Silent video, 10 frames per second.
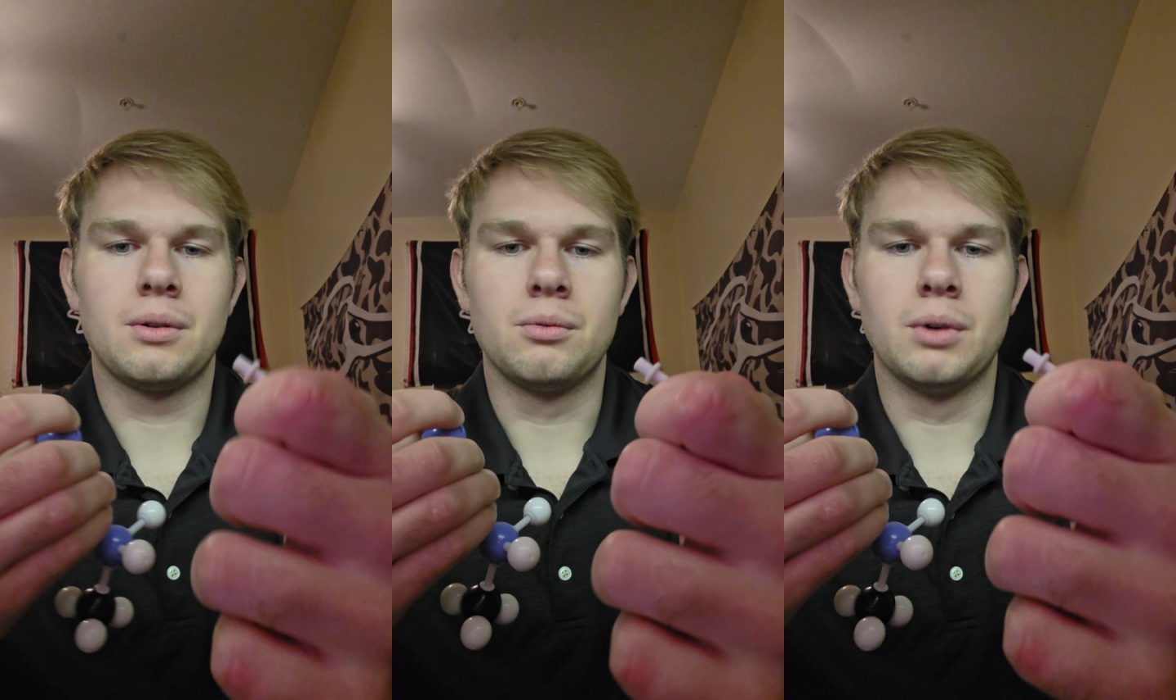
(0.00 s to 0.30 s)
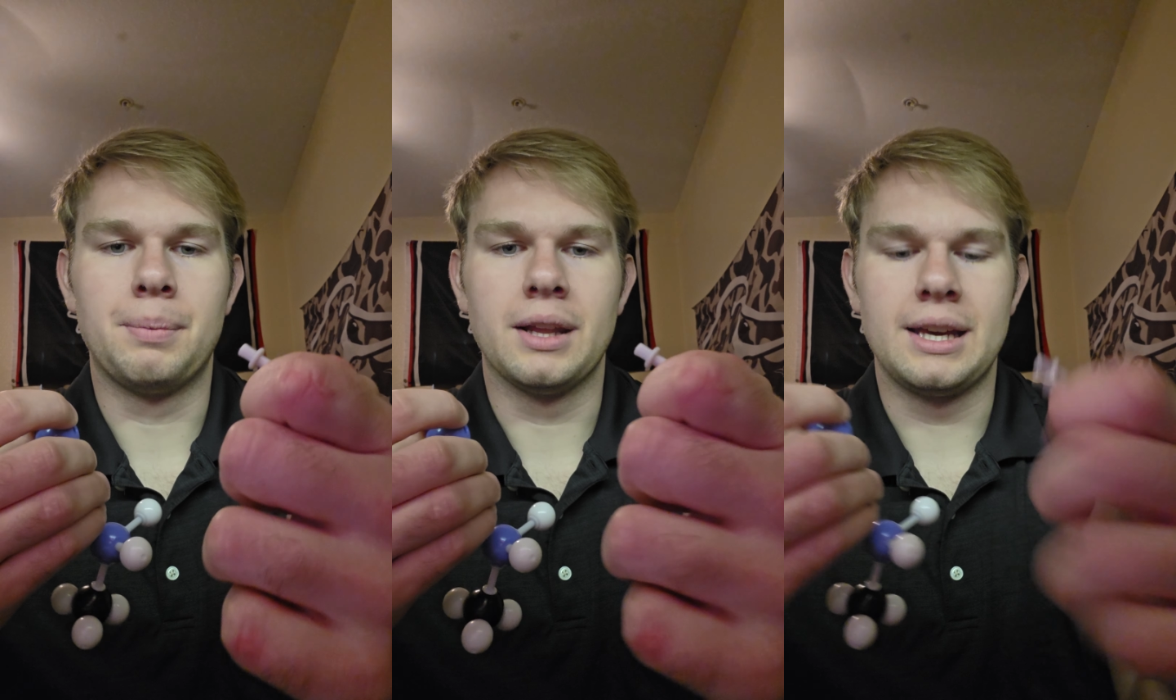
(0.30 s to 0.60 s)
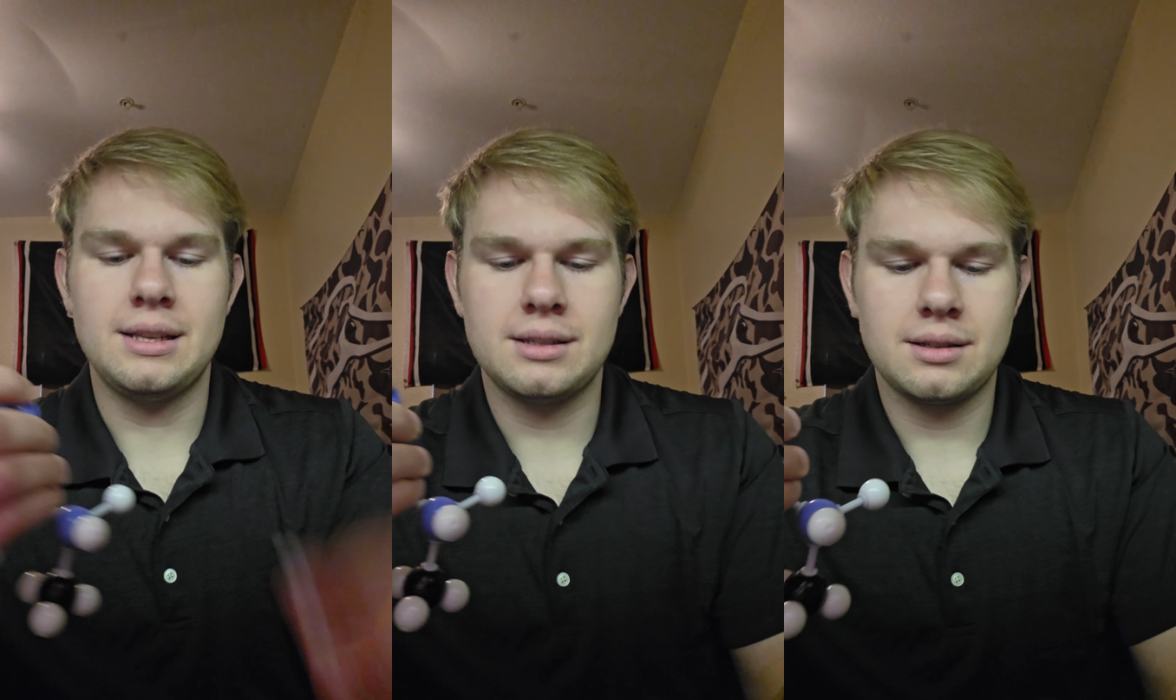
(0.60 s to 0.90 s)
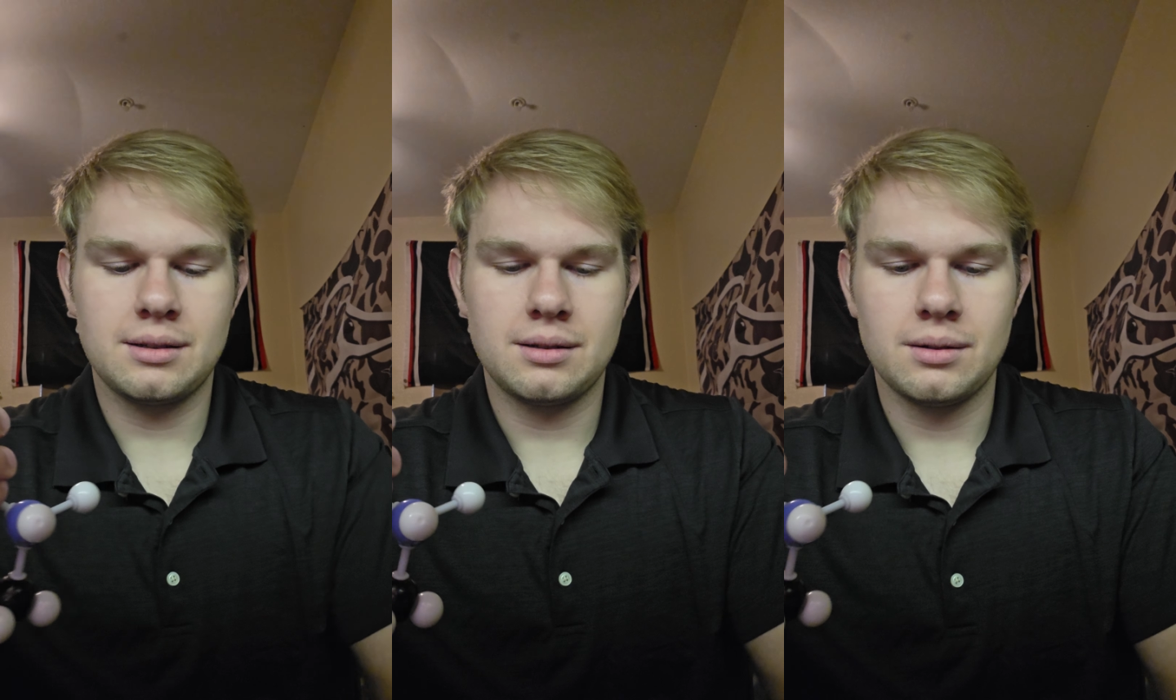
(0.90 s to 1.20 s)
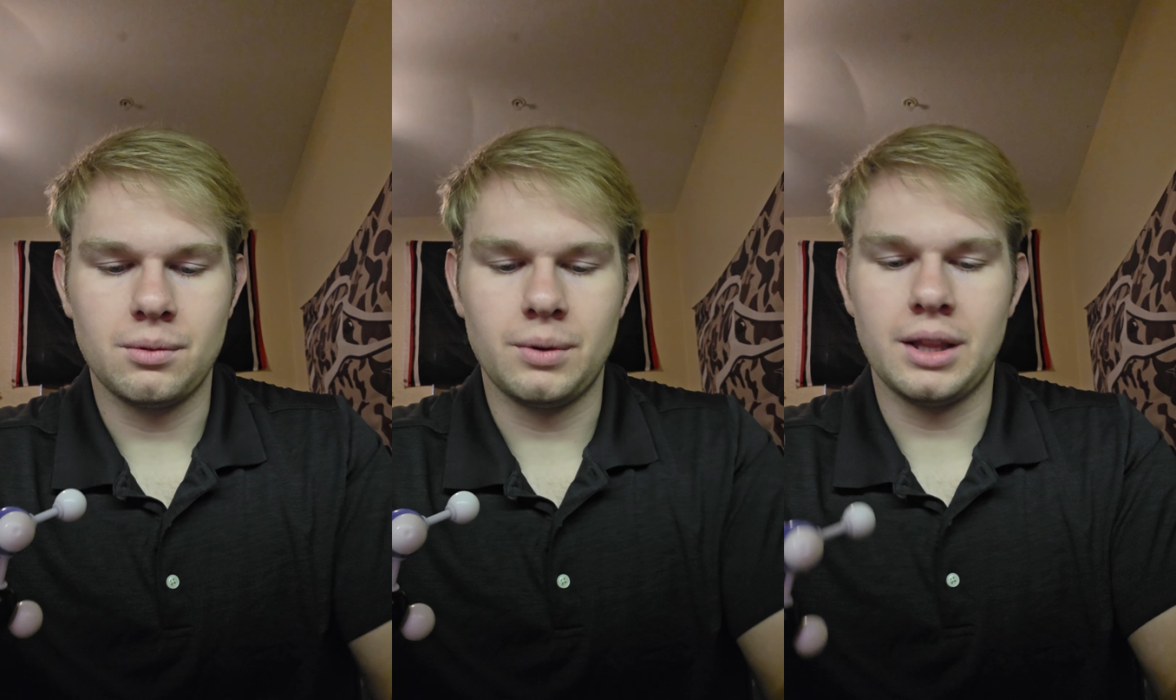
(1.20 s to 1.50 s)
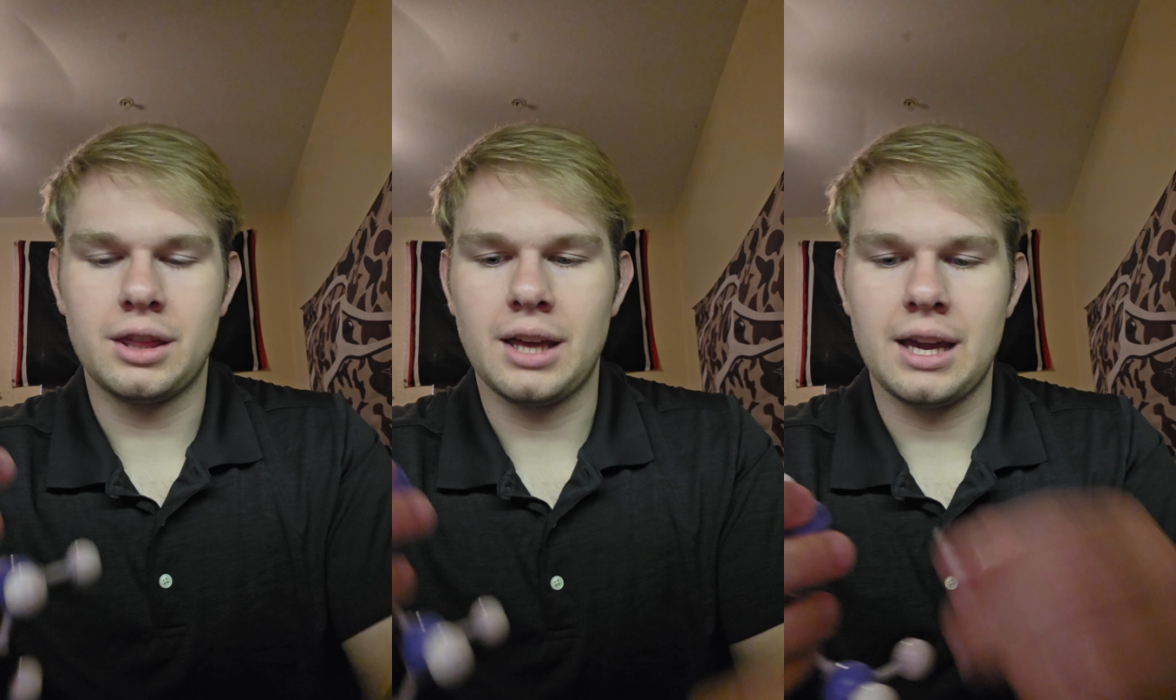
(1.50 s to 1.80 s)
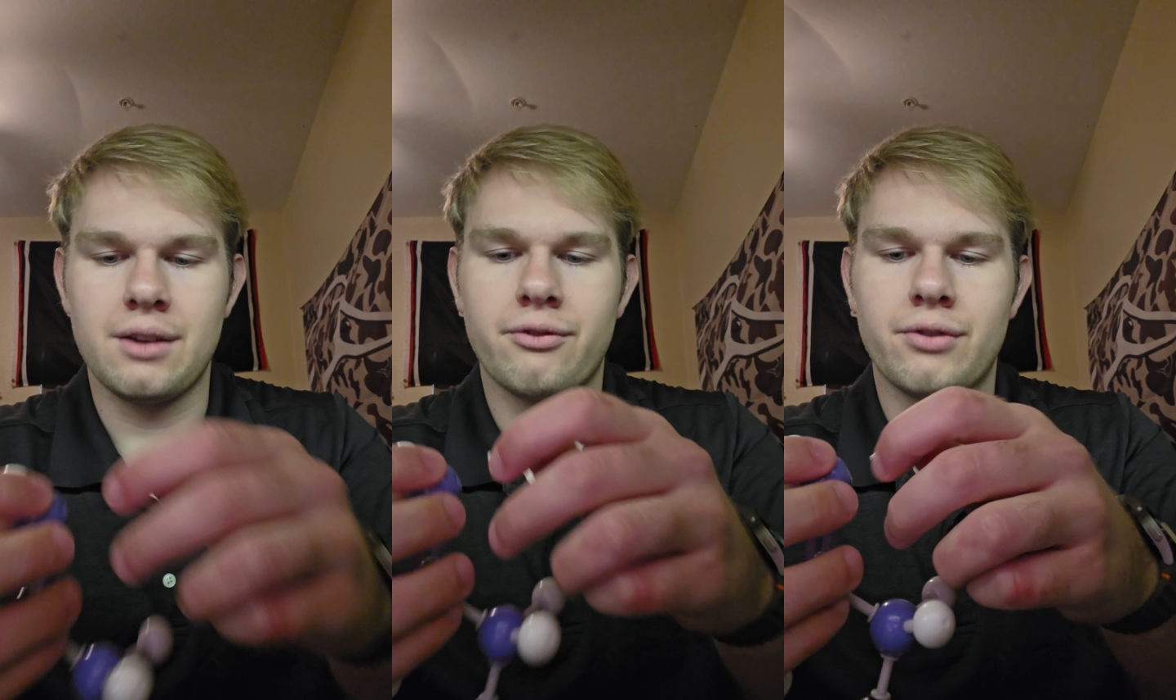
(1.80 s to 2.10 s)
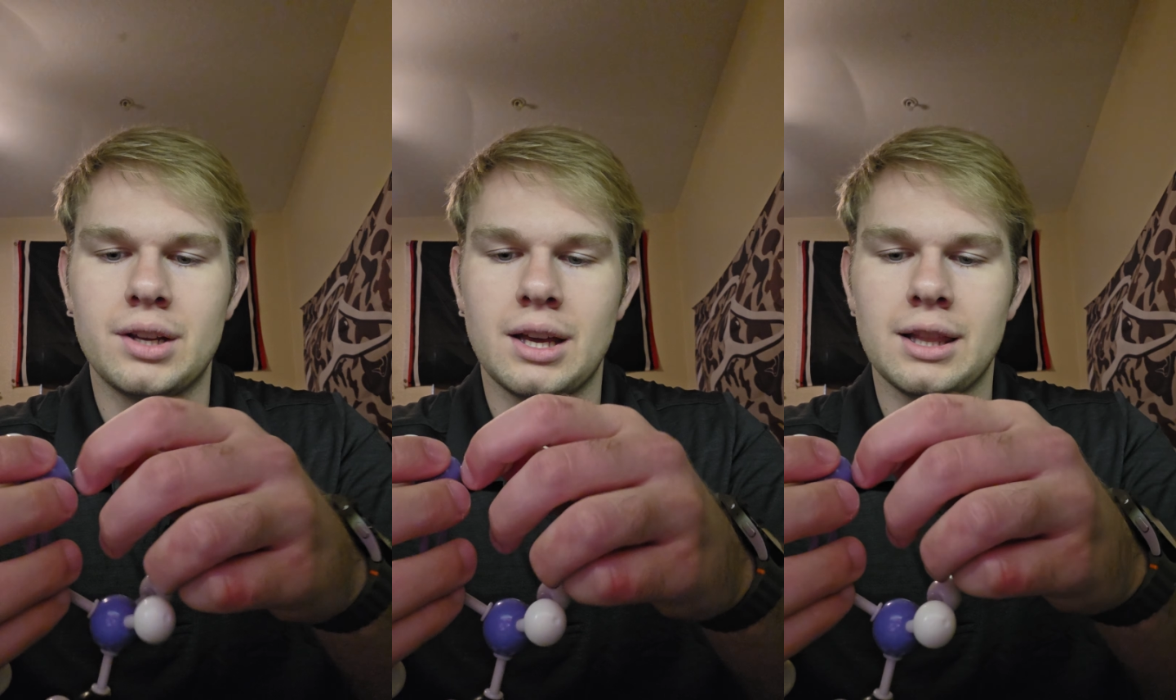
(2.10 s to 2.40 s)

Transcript: replaced with a free